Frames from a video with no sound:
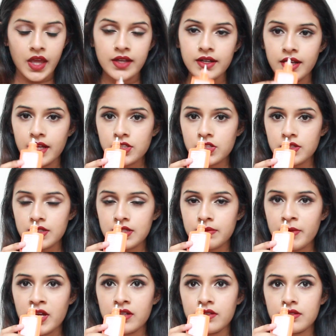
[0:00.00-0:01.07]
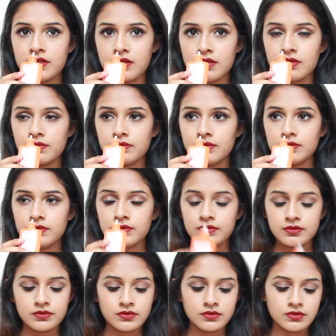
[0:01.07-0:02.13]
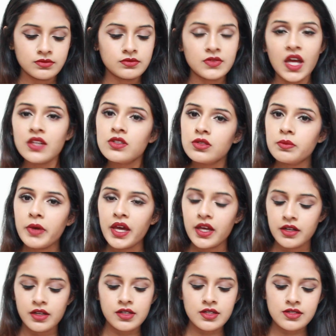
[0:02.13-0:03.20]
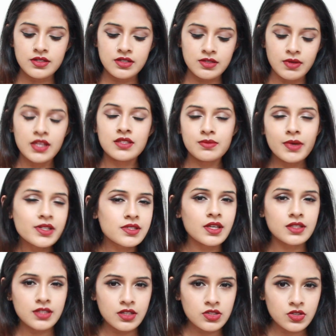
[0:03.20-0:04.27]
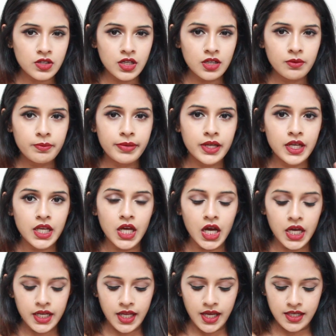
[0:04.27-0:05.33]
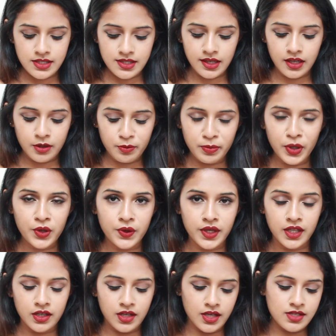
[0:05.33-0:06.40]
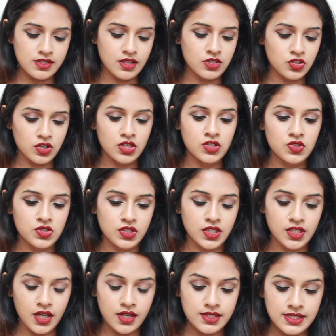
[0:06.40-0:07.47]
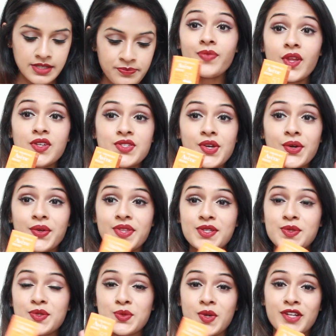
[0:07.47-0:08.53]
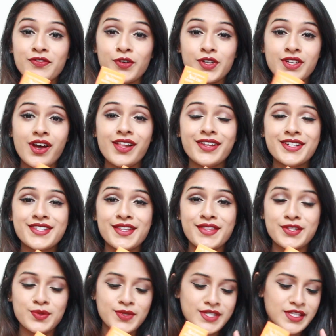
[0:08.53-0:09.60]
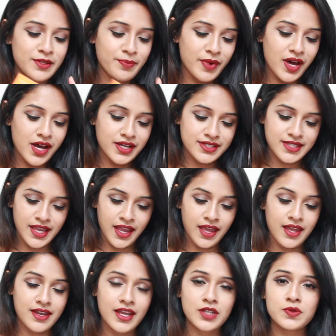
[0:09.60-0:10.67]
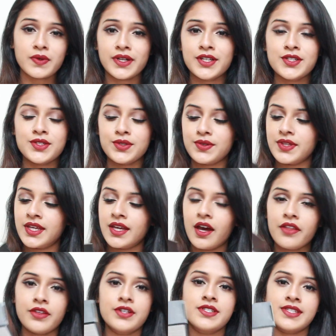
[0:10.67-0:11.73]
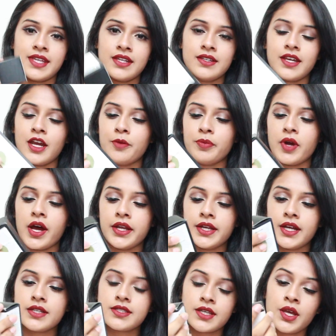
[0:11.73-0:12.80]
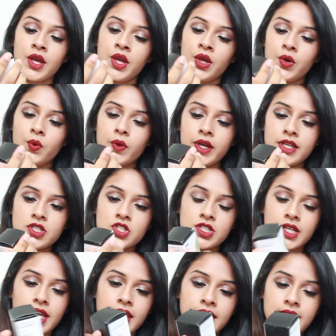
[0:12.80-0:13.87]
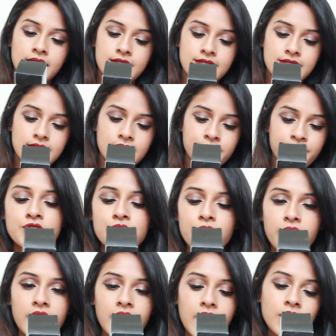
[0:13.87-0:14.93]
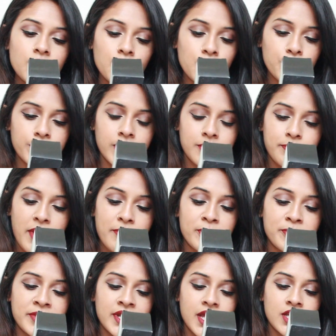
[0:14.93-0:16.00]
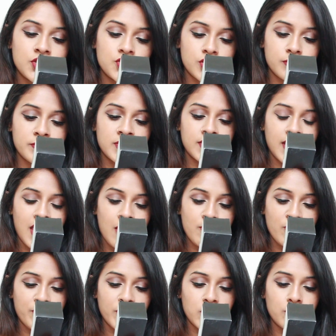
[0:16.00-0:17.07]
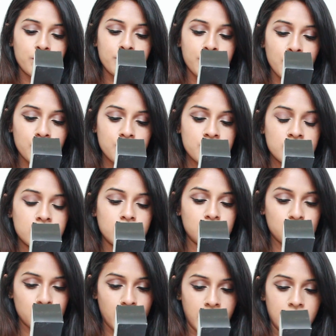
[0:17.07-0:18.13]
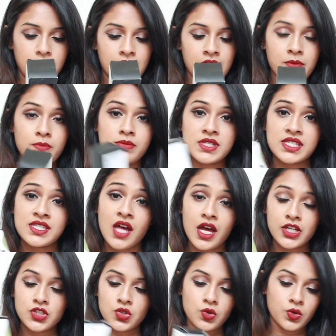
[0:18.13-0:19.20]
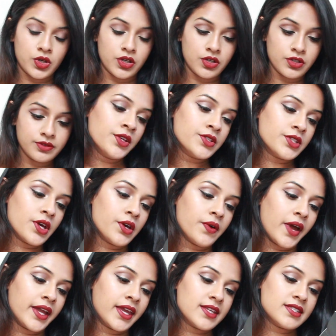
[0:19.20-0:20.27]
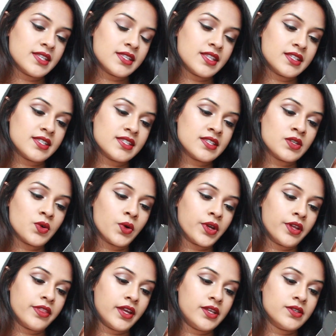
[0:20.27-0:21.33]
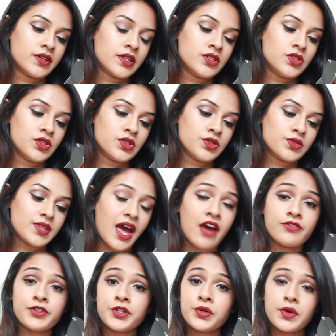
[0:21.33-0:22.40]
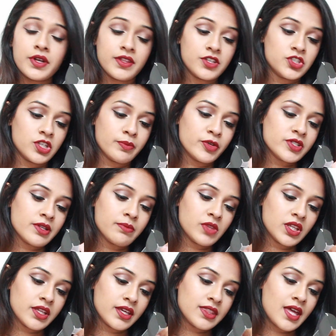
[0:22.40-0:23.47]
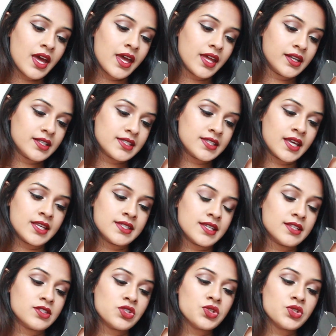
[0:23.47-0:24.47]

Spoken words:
And it actually smells not too bad. It smells like sunscreen, but not as like potent as sunscreen usually does. So this was $24 and this was in the box. And next we're gonna do the other skincare product, which is soothing and cooling peppermint and German chamomile post-training massage oil. So I guess that this is an oil that you can use after going to the gym or something like that. And it says it